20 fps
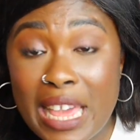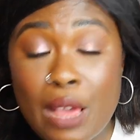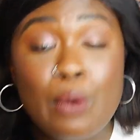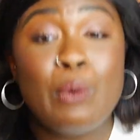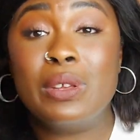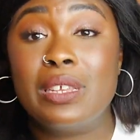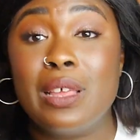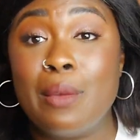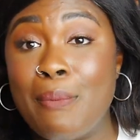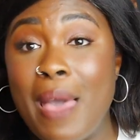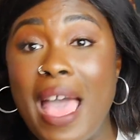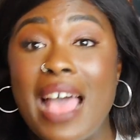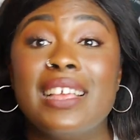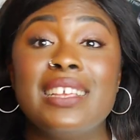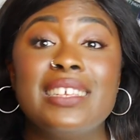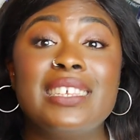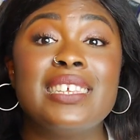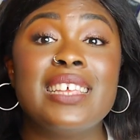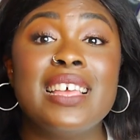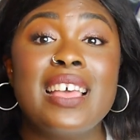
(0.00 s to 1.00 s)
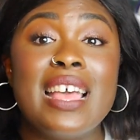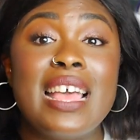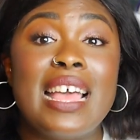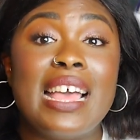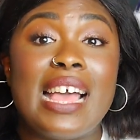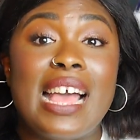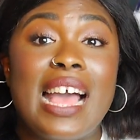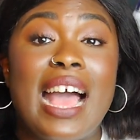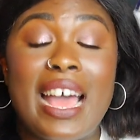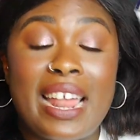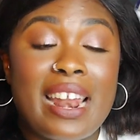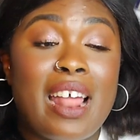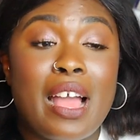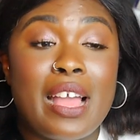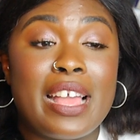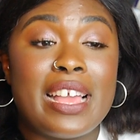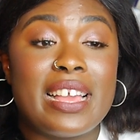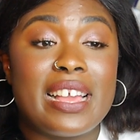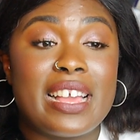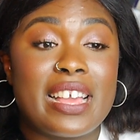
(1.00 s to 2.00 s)
It was a mess. And
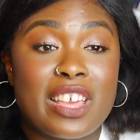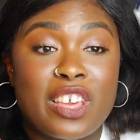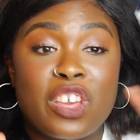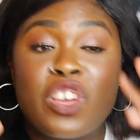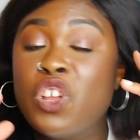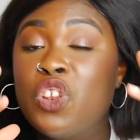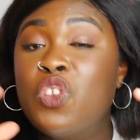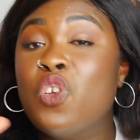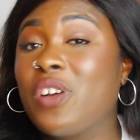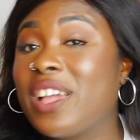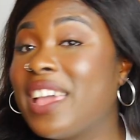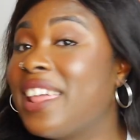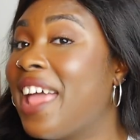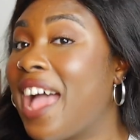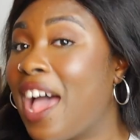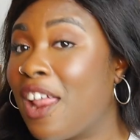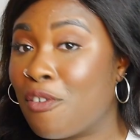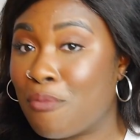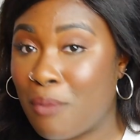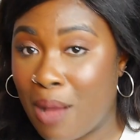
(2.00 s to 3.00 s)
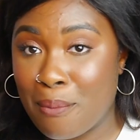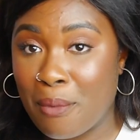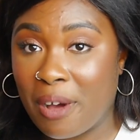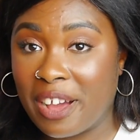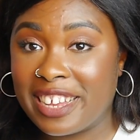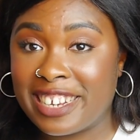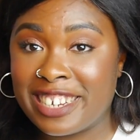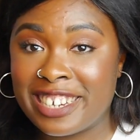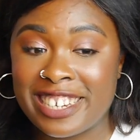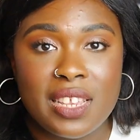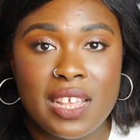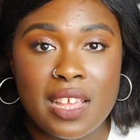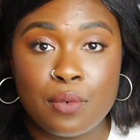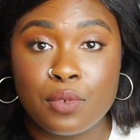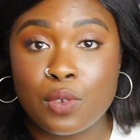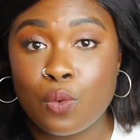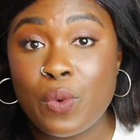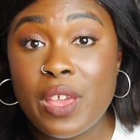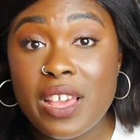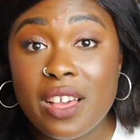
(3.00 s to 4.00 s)
I could not get it out of my mind. It
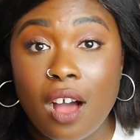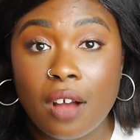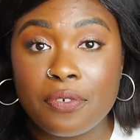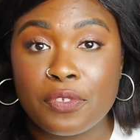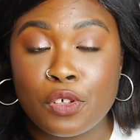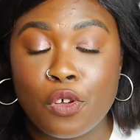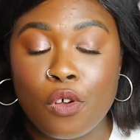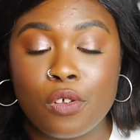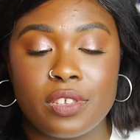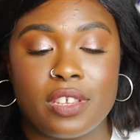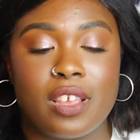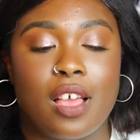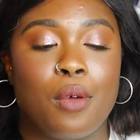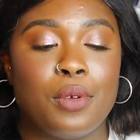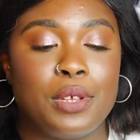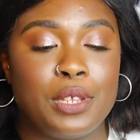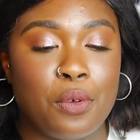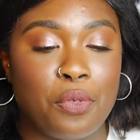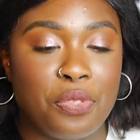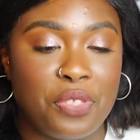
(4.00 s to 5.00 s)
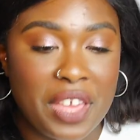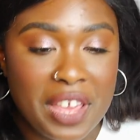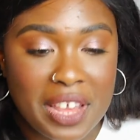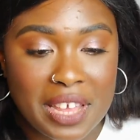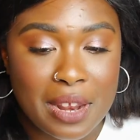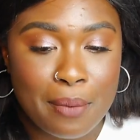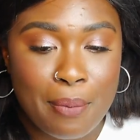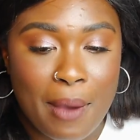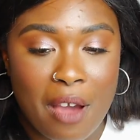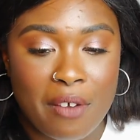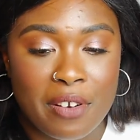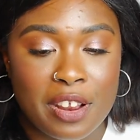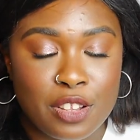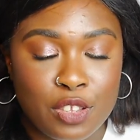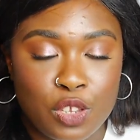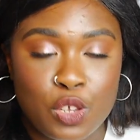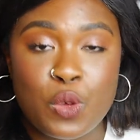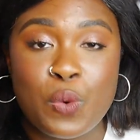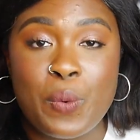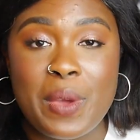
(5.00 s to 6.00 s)
was a week after the concert, I was still thinking about
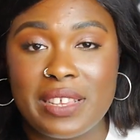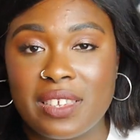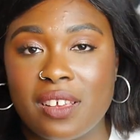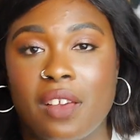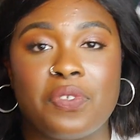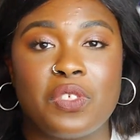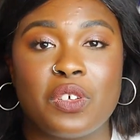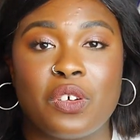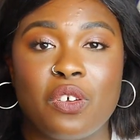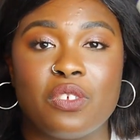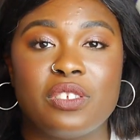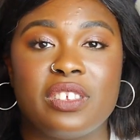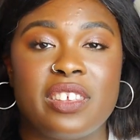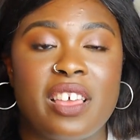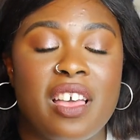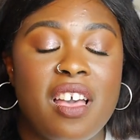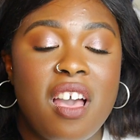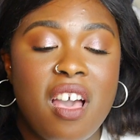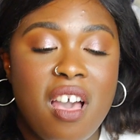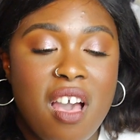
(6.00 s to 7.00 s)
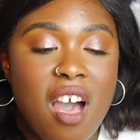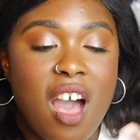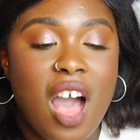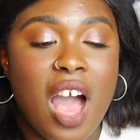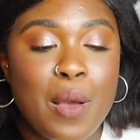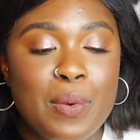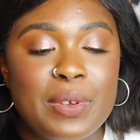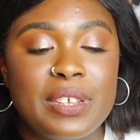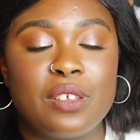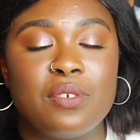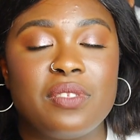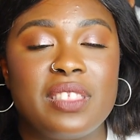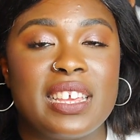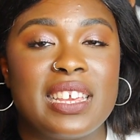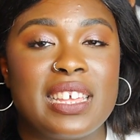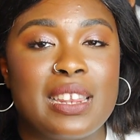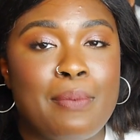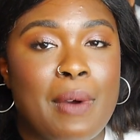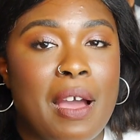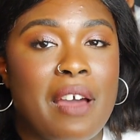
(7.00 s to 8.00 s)
it. Two weeks after the concert, I was still
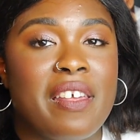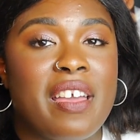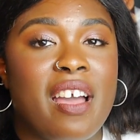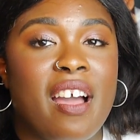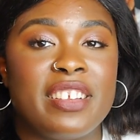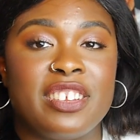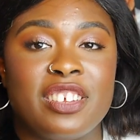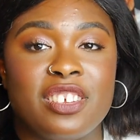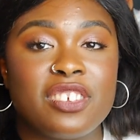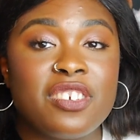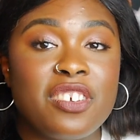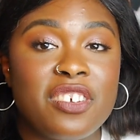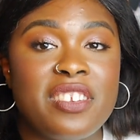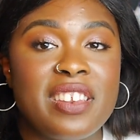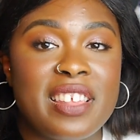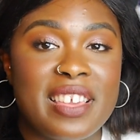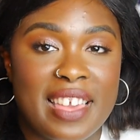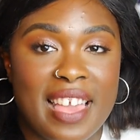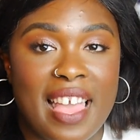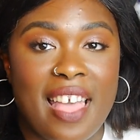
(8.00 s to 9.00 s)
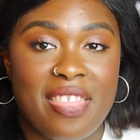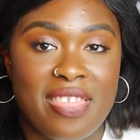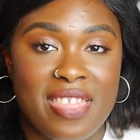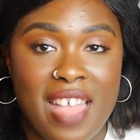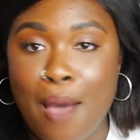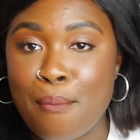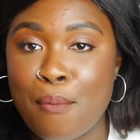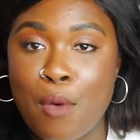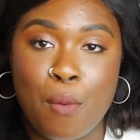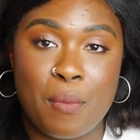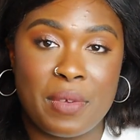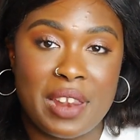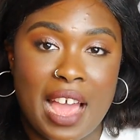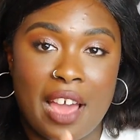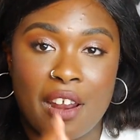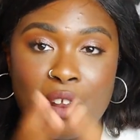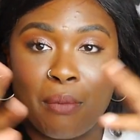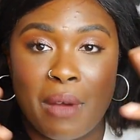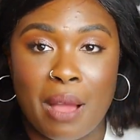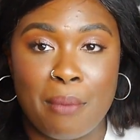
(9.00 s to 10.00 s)
thinking about it. I just couldn't get that moment
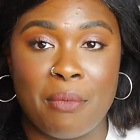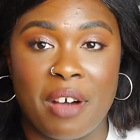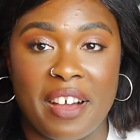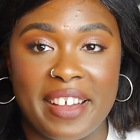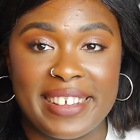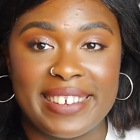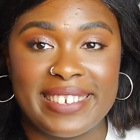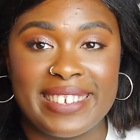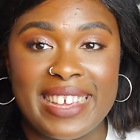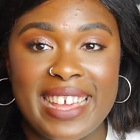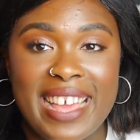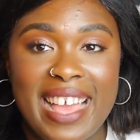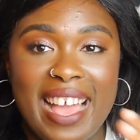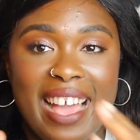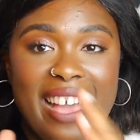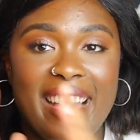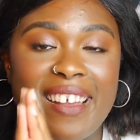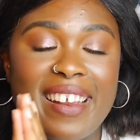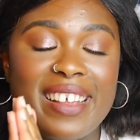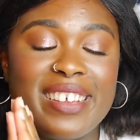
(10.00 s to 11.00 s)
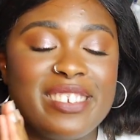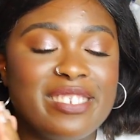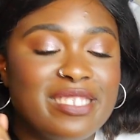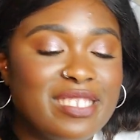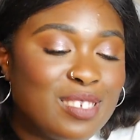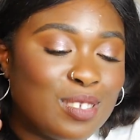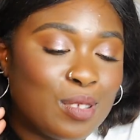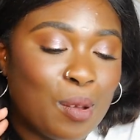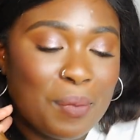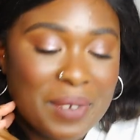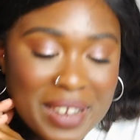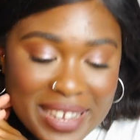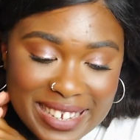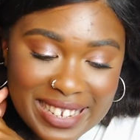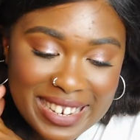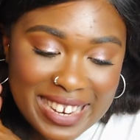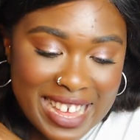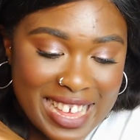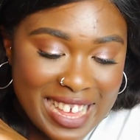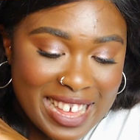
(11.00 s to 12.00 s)
out of my mind and I couldn't stop
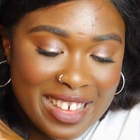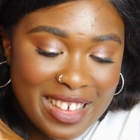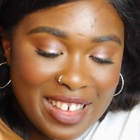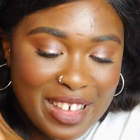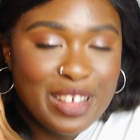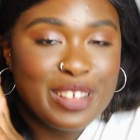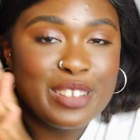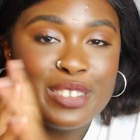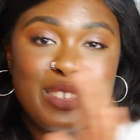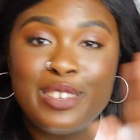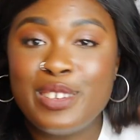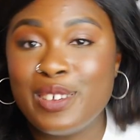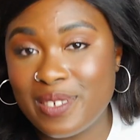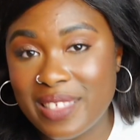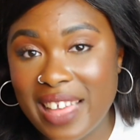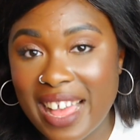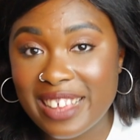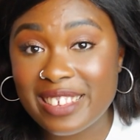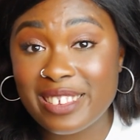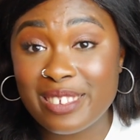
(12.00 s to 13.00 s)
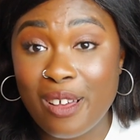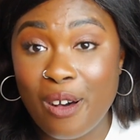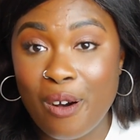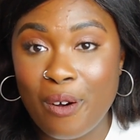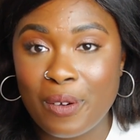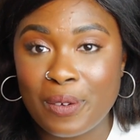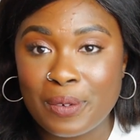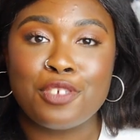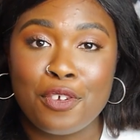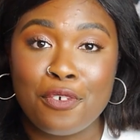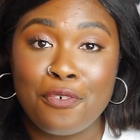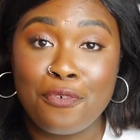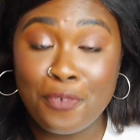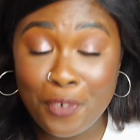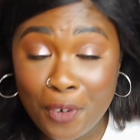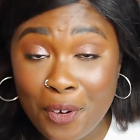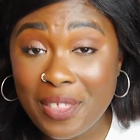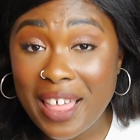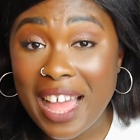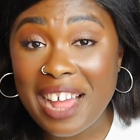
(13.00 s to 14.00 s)
listening to that song. So
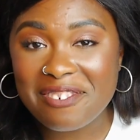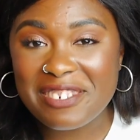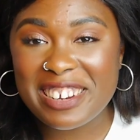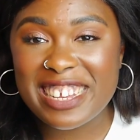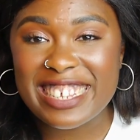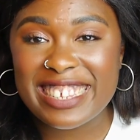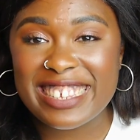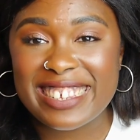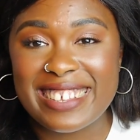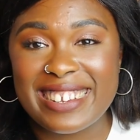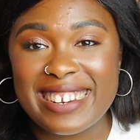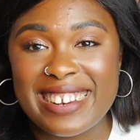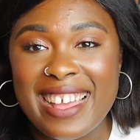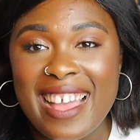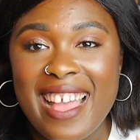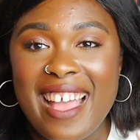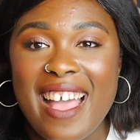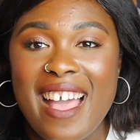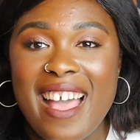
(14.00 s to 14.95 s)
for that reason,